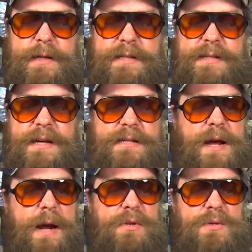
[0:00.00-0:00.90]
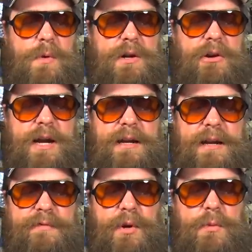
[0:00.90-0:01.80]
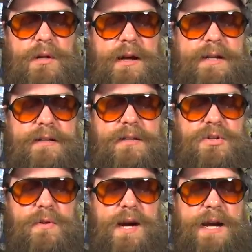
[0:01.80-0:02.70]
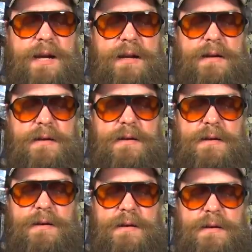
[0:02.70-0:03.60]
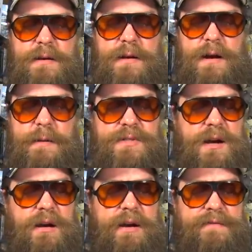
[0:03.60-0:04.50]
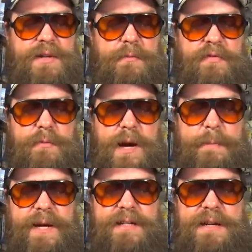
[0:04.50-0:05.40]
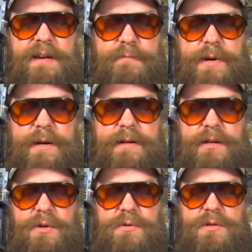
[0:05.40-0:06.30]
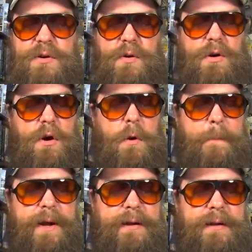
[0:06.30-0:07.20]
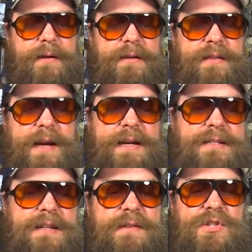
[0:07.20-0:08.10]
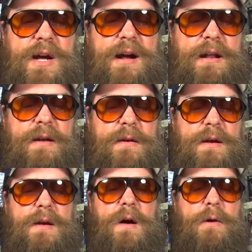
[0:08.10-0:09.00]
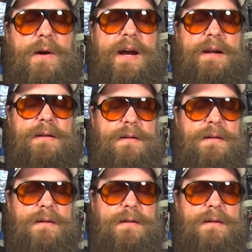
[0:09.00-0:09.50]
It says, I was wondering if you would like to trade. I'm sorry if some of my baits have been used or open. Thanks, John. All right.